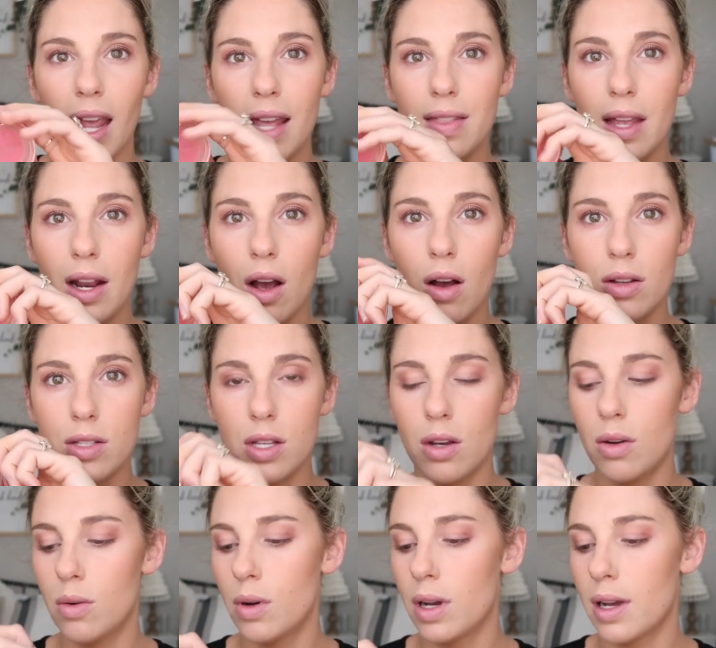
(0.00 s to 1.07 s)
and then it
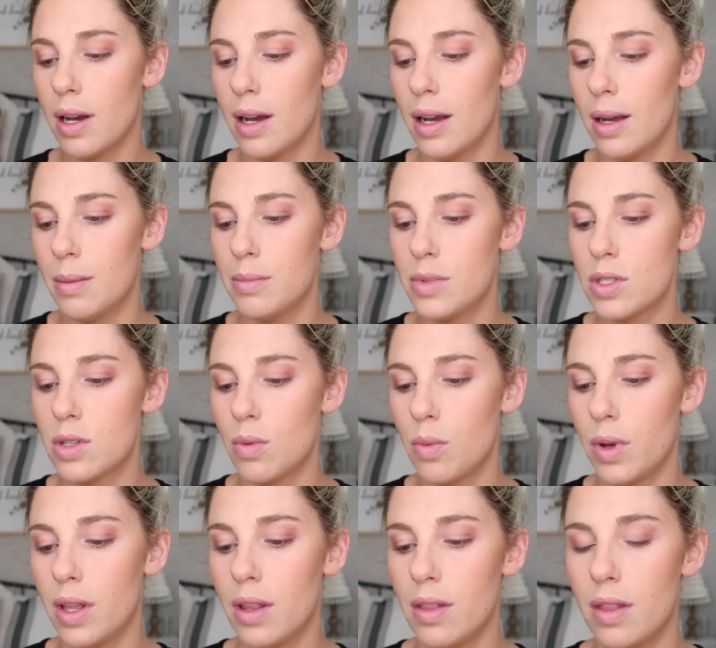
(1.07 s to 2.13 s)
also comes
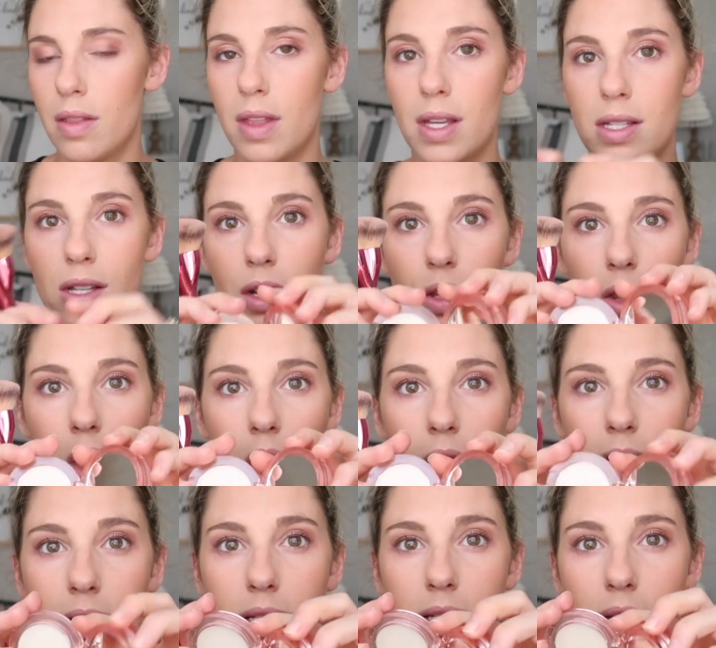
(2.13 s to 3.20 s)
with this
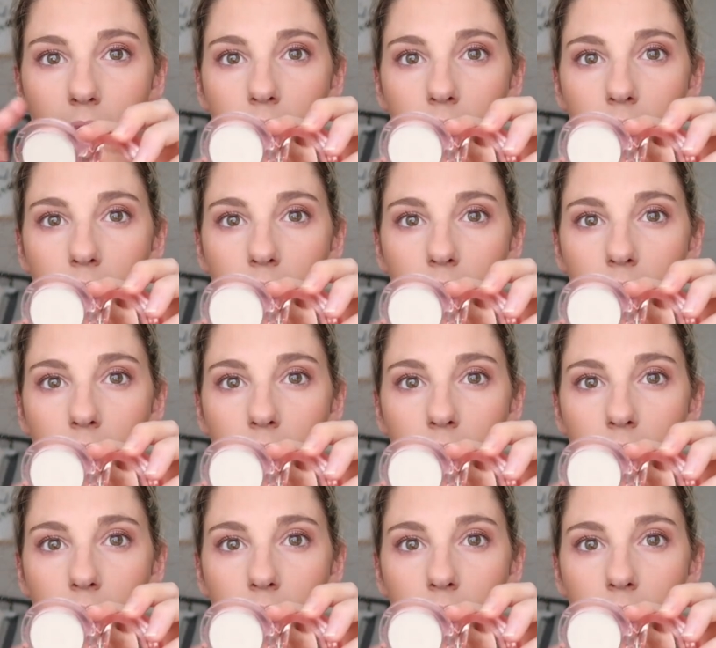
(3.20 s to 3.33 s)
gloss